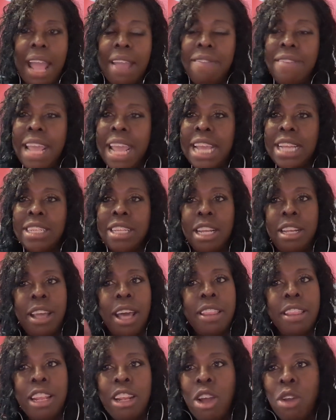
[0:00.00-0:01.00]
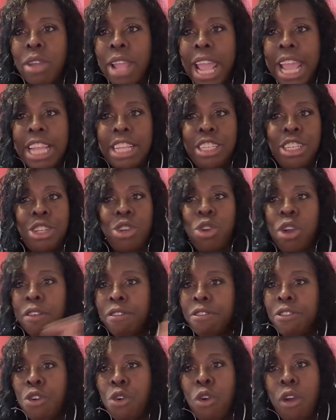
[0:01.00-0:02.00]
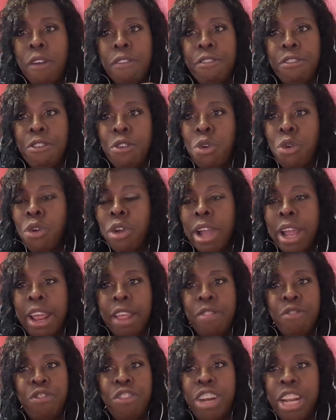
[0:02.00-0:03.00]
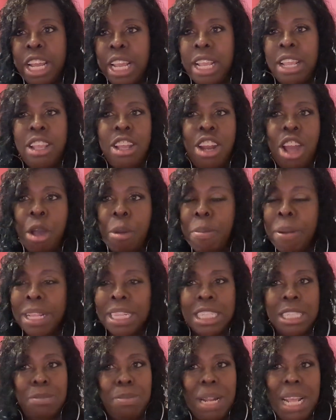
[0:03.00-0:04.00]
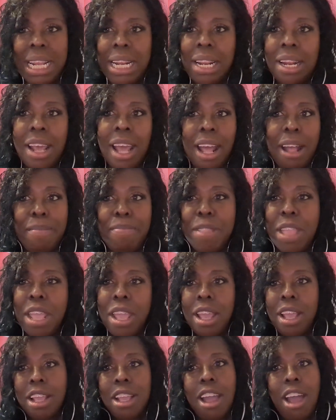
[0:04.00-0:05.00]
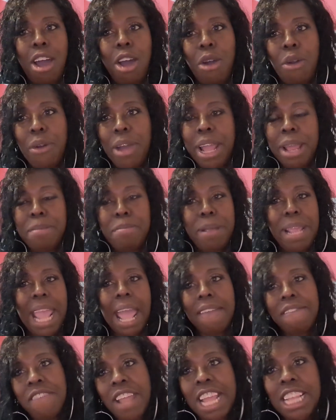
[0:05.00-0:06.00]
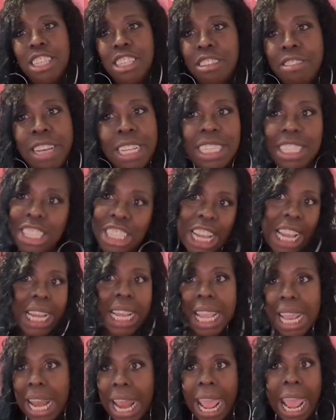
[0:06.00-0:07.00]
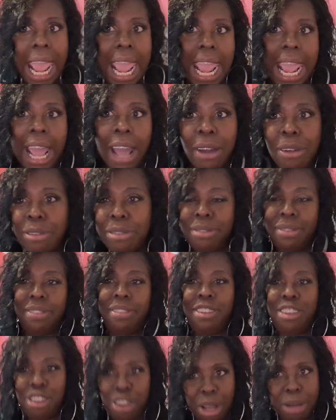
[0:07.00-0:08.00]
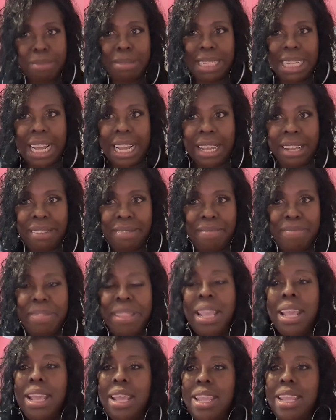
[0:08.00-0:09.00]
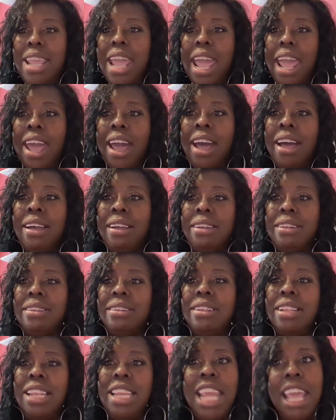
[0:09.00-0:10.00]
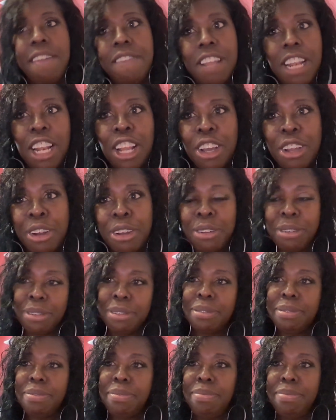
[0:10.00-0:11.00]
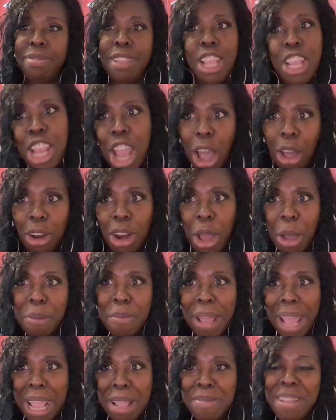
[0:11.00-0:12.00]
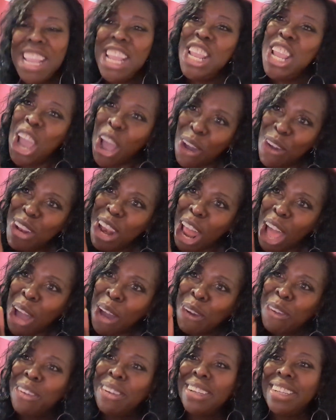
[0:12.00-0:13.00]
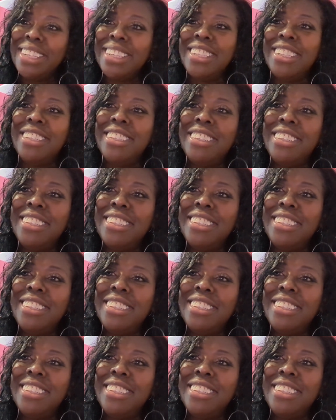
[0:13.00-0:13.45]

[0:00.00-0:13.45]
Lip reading: 5 days another location, or 4, 4, and 3, but split it up. Go and be adventurous. Check it out. You know what I'm saying? Yeah. Live a little. YOLO, baby. YOLO.